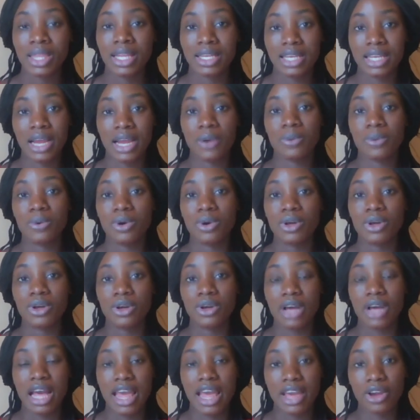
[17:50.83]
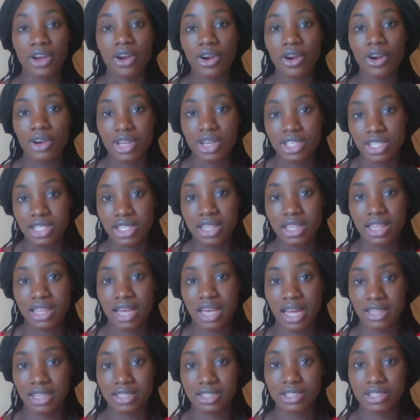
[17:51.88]
Now, encouraging
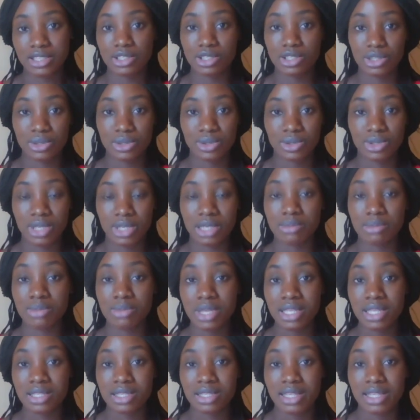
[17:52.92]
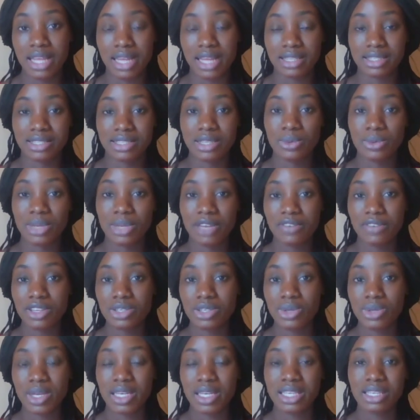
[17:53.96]
that in children means that they would
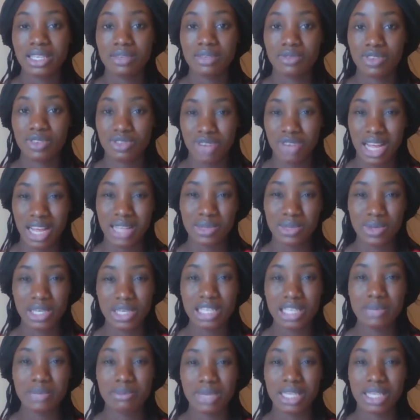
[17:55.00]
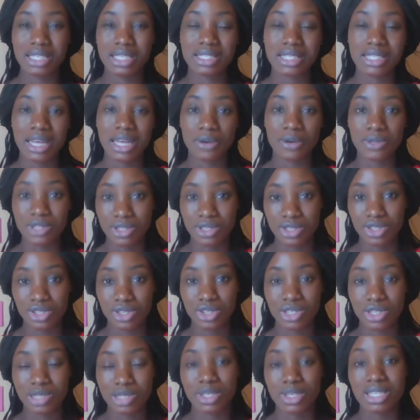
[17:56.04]
eventually gradually make sound
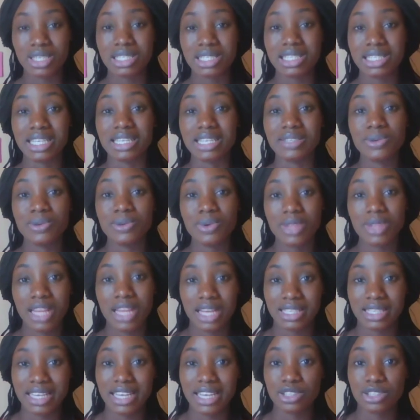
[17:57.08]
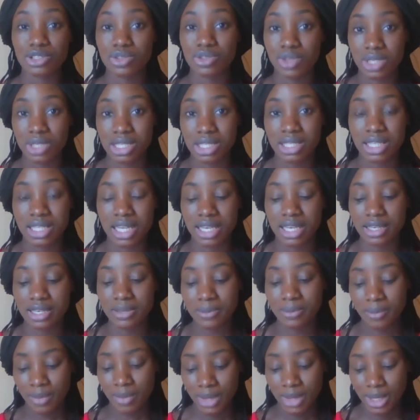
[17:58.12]
decisions, because they know that they are trusted
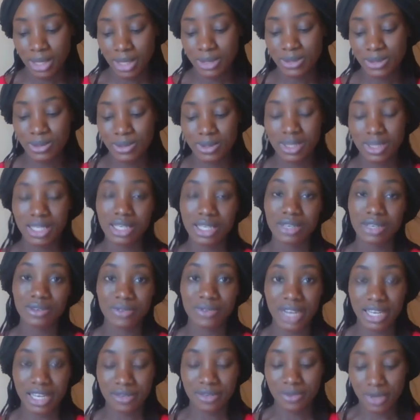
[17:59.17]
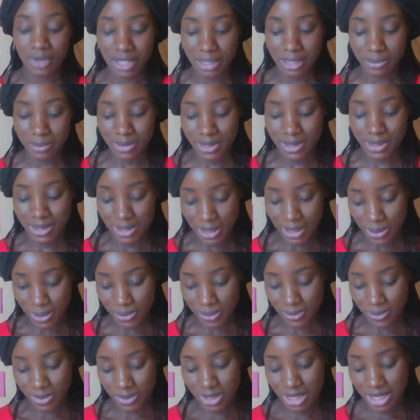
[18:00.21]
to think right for
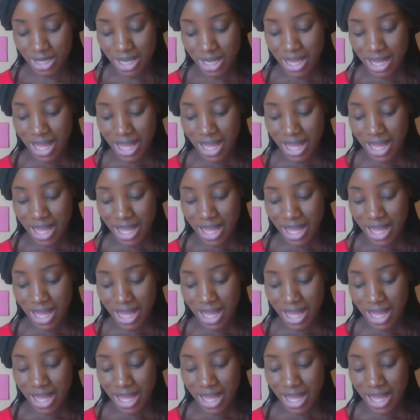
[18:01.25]
themselves.